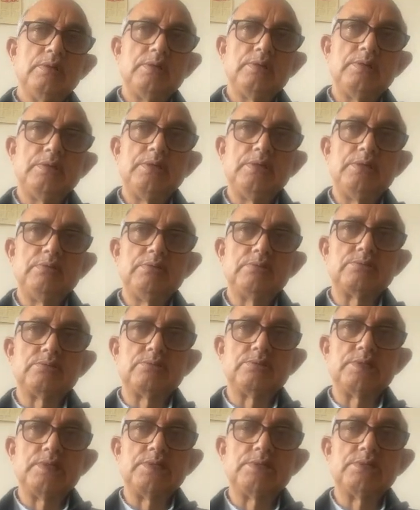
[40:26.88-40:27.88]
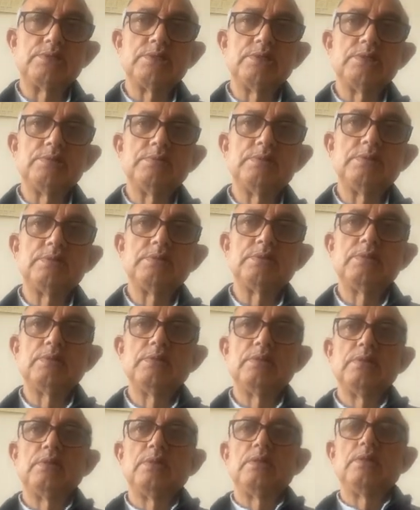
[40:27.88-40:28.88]
radio is to entertainment,
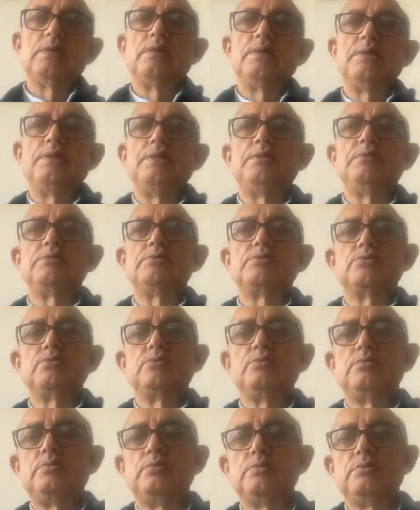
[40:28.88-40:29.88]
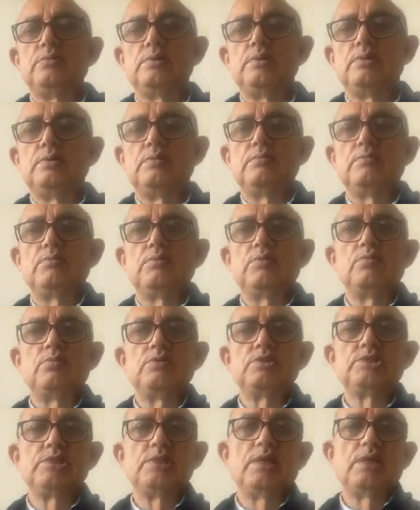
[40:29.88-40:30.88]
radio is to
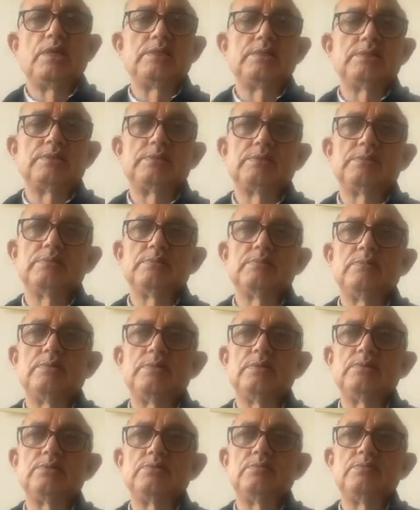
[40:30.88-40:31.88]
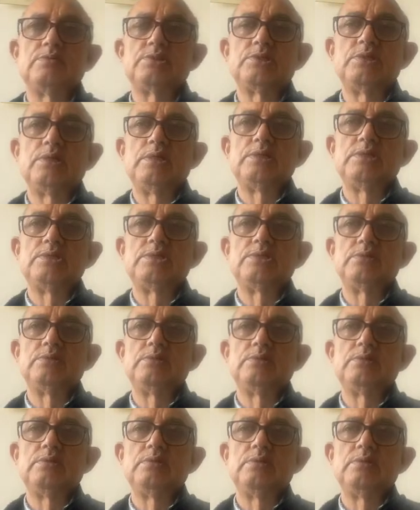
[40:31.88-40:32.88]
commercialize. What is
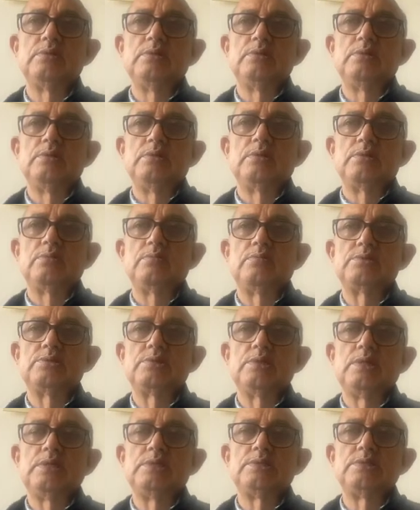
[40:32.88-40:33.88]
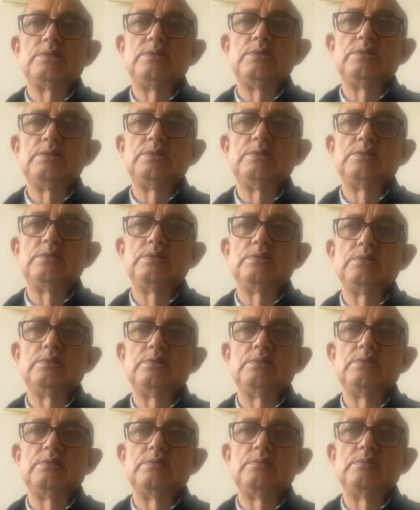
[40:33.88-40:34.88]
commercialization? Commercialization is
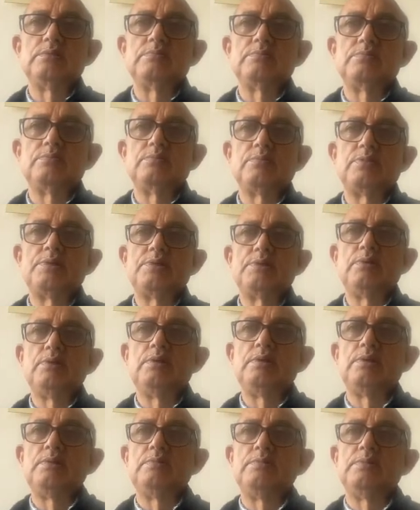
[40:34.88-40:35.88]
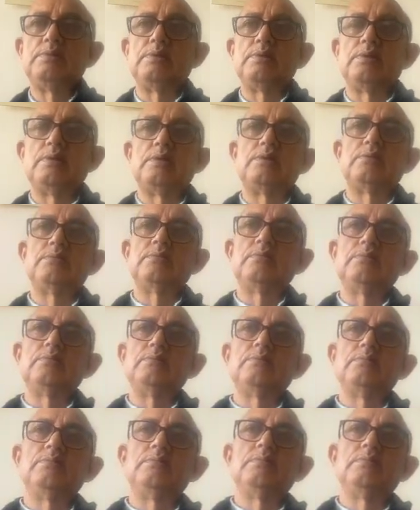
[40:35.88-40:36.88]
particularly with regard to